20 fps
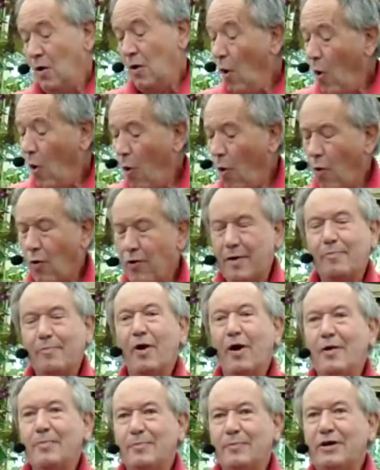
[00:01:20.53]
Or it
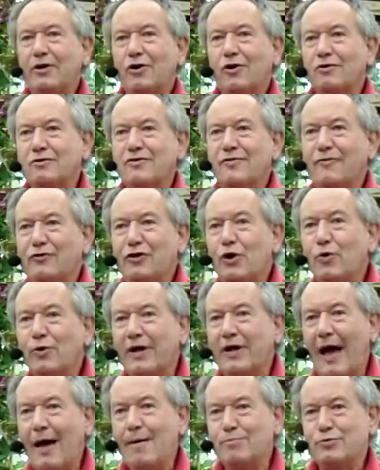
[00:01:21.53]
might be you've got a few
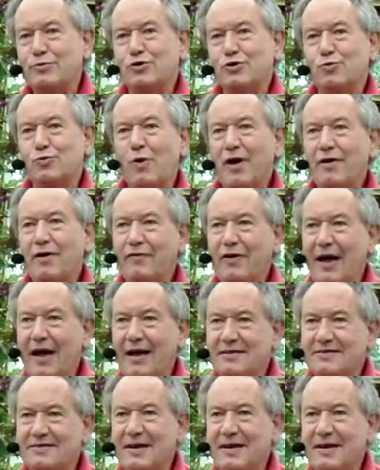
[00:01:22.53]
gaps where you've had